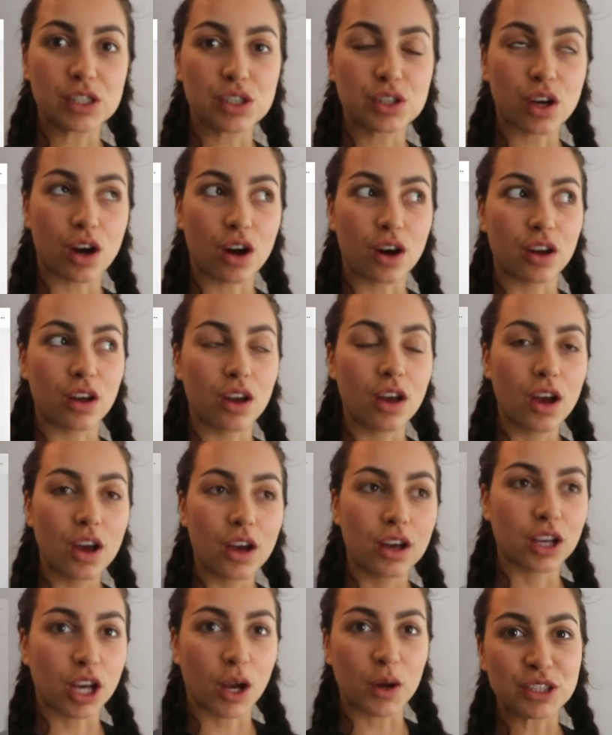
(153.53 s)
so
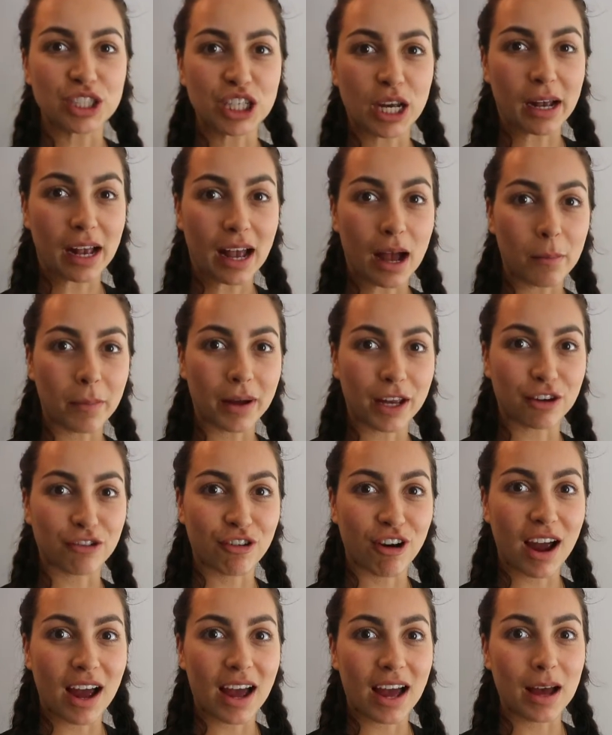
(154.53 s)
go and check out my
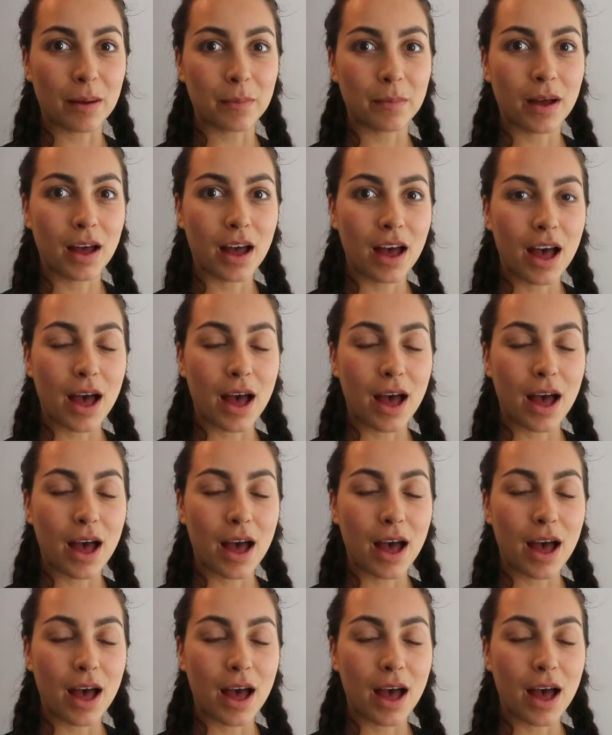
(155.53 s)
gram,